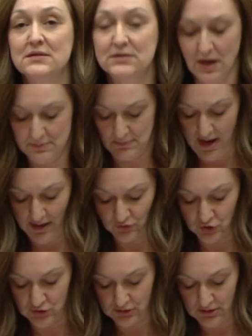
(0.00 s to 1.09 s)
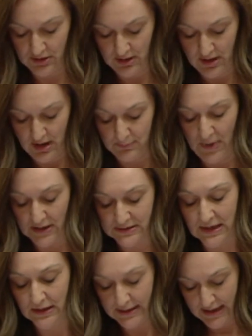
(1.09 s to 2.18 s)
done much but
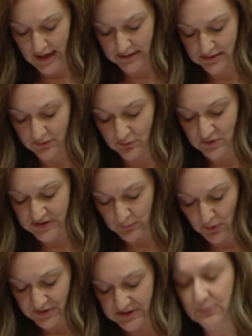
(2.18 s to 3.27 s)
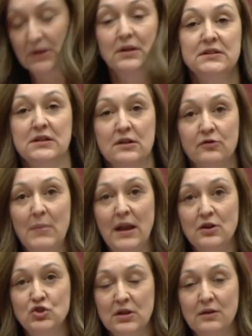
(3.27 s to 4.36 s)
delegate the responsibility of
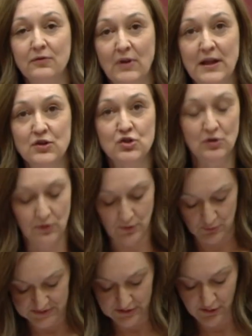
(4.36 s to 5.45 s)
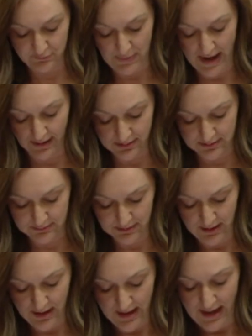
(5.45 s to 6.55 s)
managing inflation on the Reserve Bank.
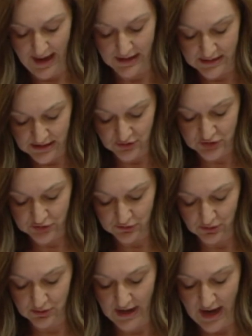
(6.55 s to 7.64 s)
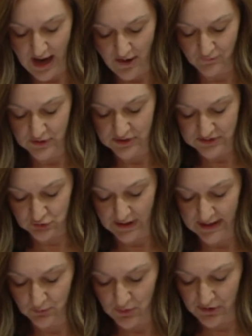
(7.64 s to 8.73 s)
And in turn, every
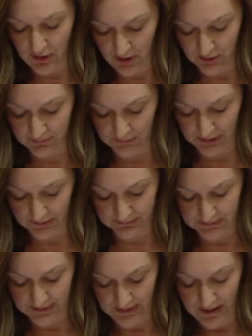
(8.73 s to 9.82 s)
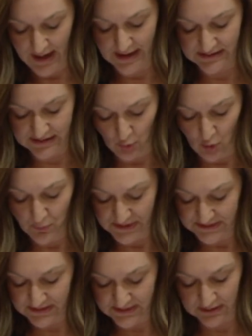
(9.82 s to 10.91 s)
Australian with a home loan, a small
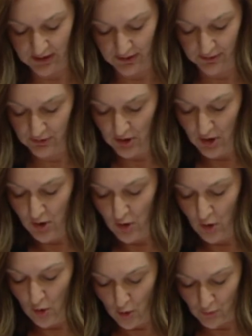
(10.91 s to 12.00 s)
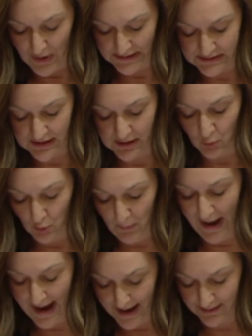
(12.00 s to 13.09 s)
business loan or renting will
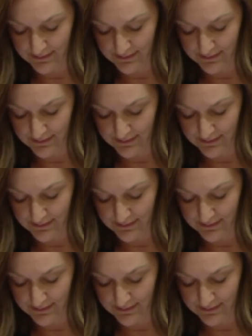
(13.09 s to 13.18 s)
pay.